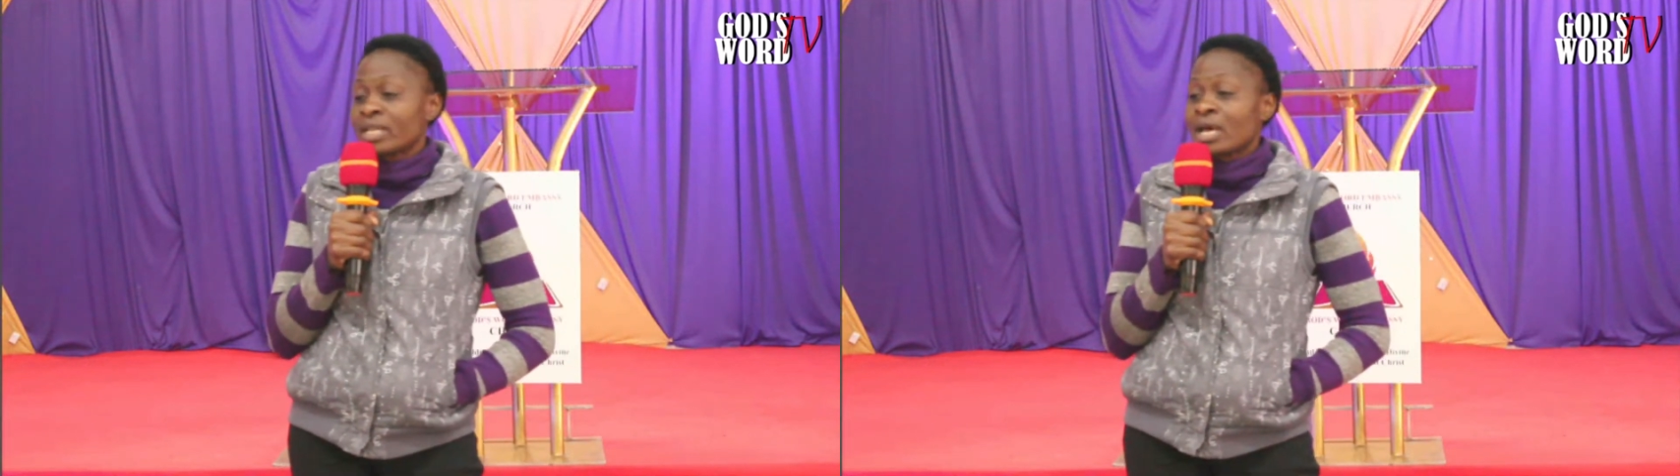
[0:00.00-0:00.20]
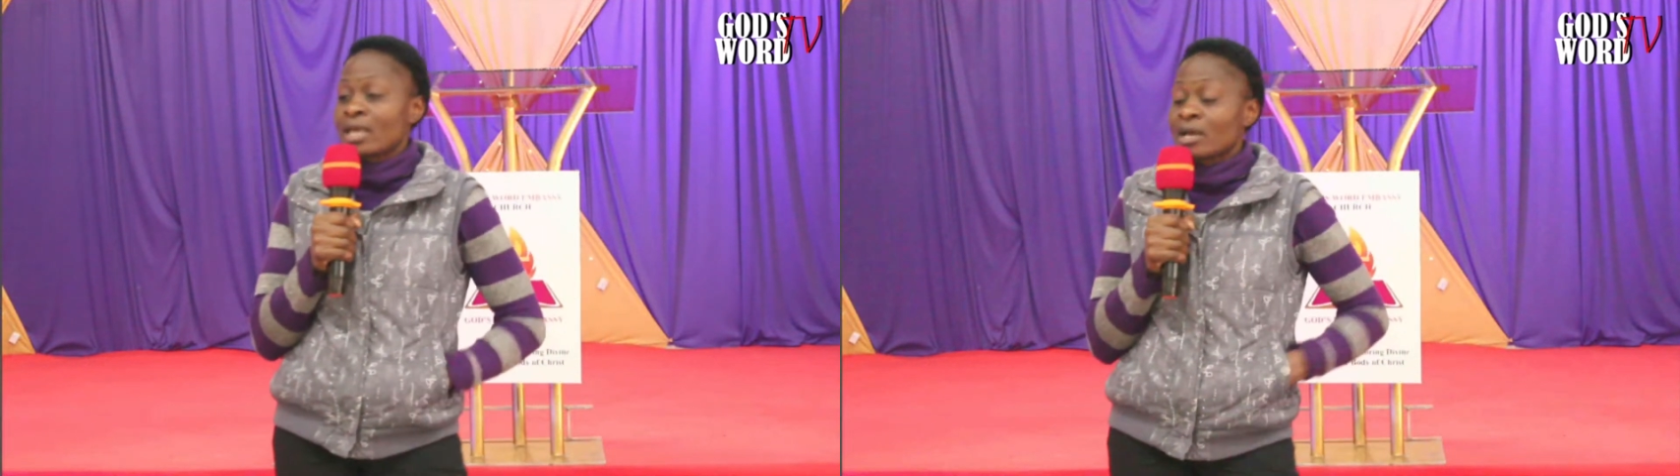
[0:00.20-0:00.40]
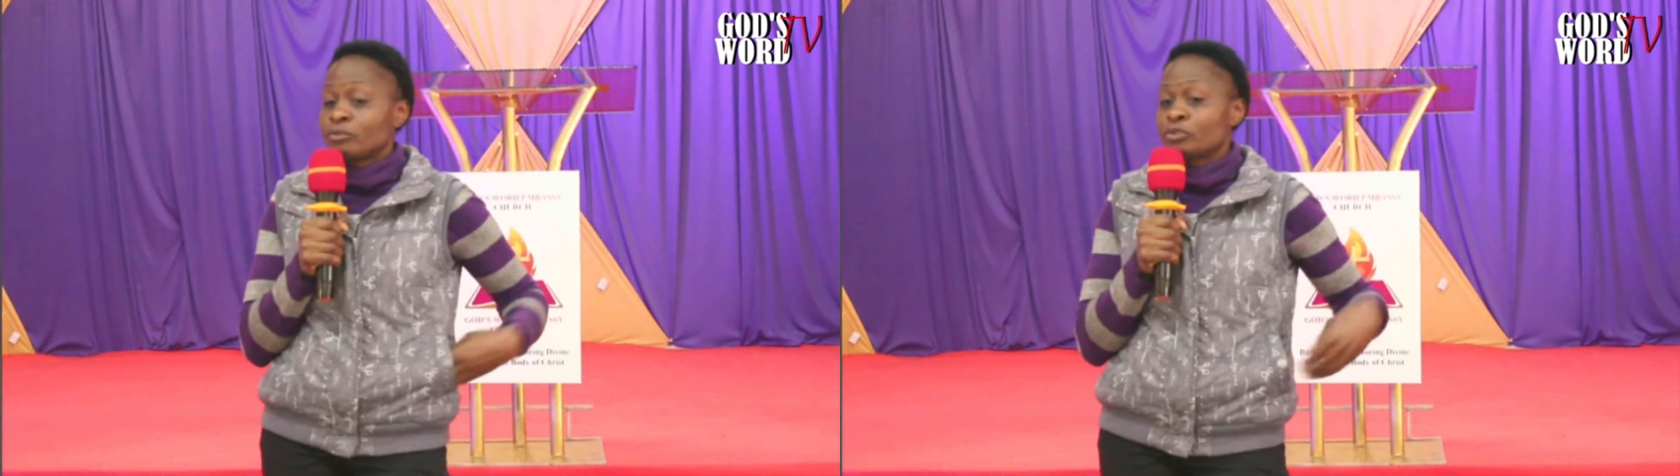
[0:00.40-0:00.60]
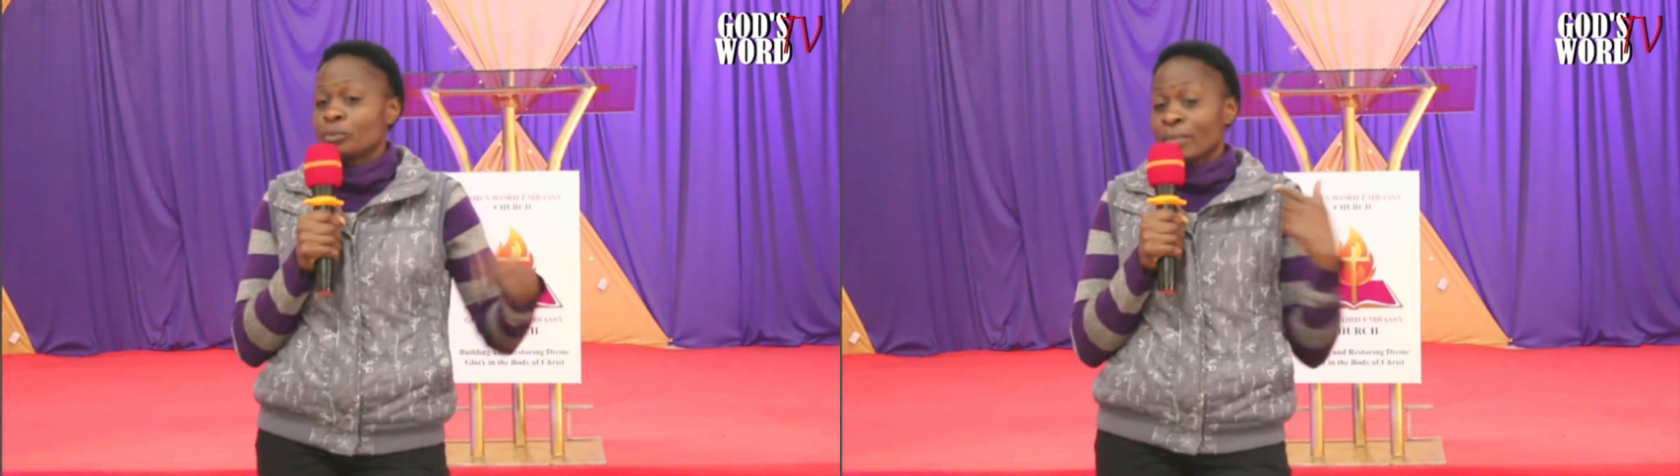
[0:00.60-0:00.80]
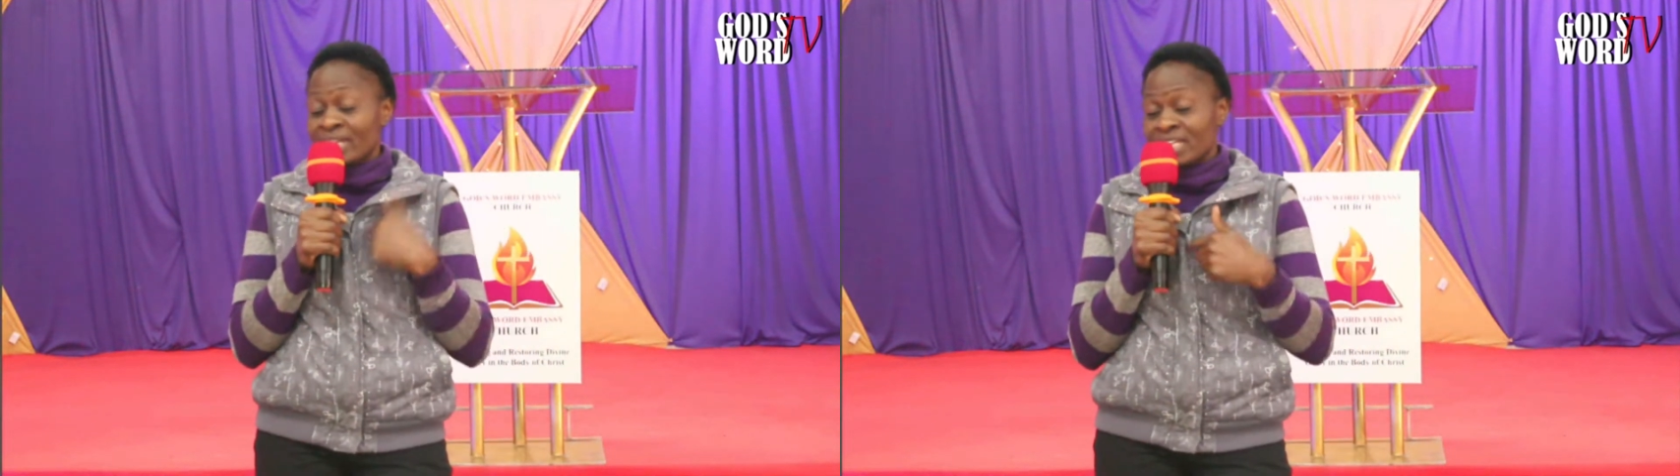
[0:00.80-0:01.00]
I have to
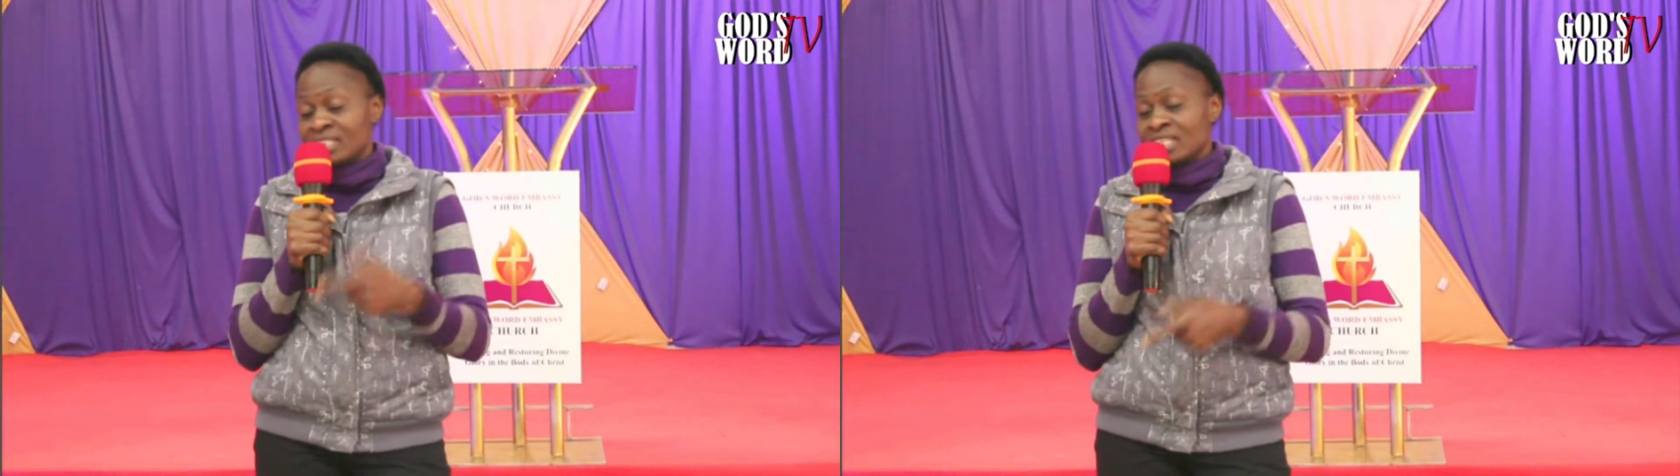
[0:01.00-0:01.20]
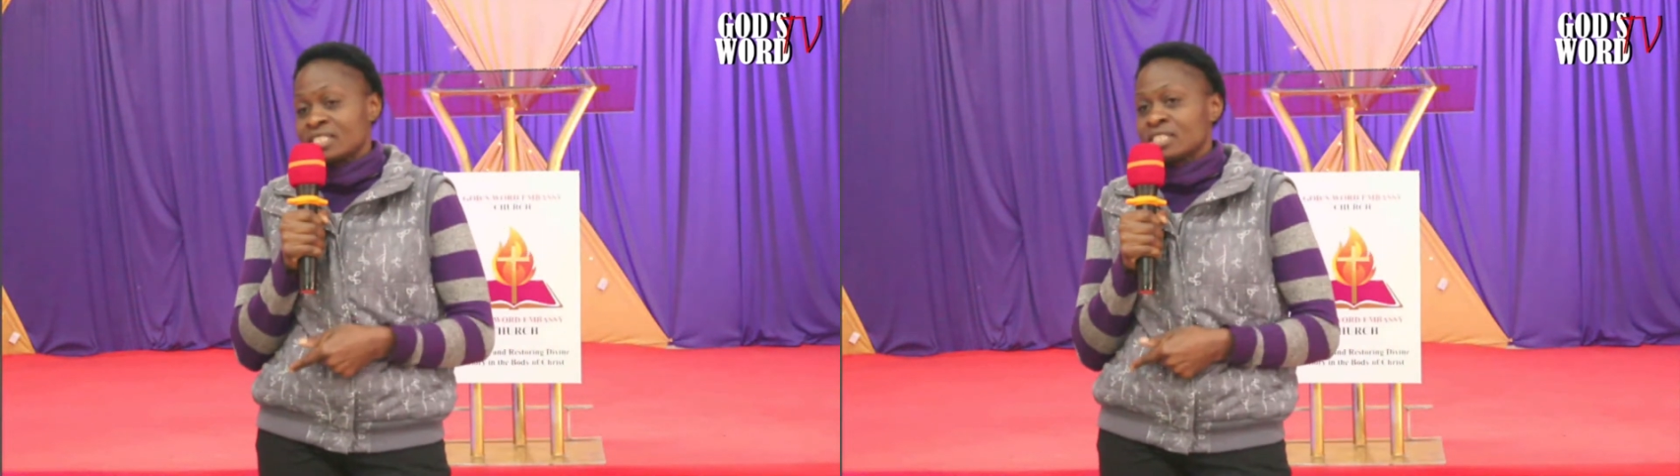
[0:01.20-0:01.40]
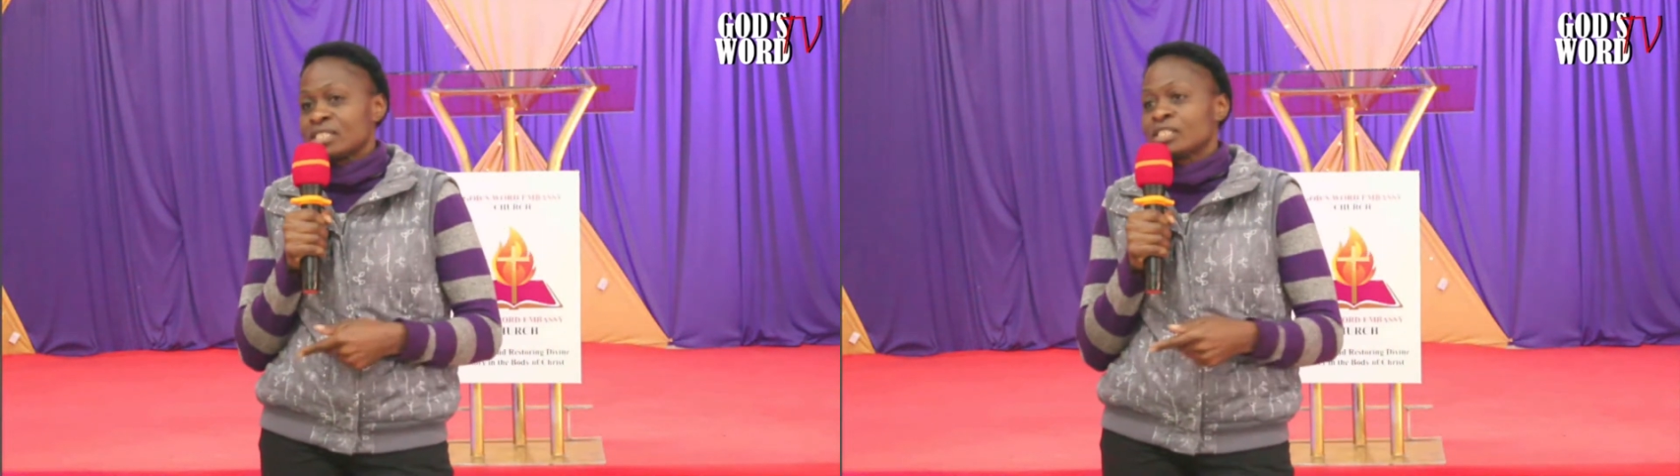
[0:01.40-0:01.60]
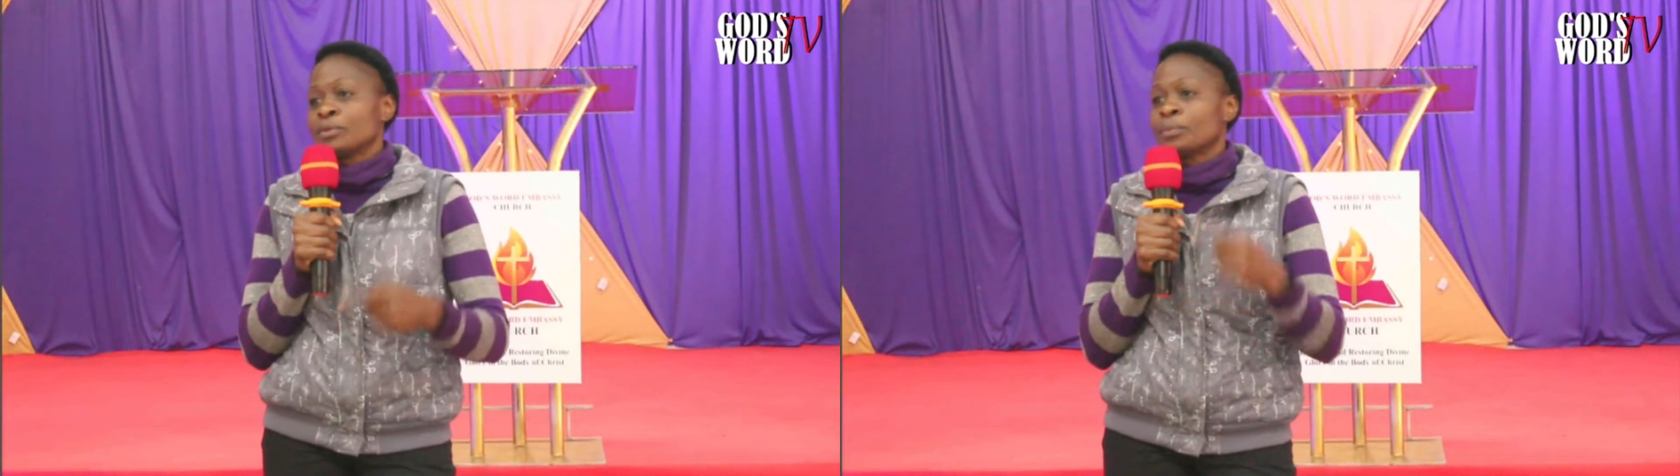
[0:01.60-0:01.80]
manage the system,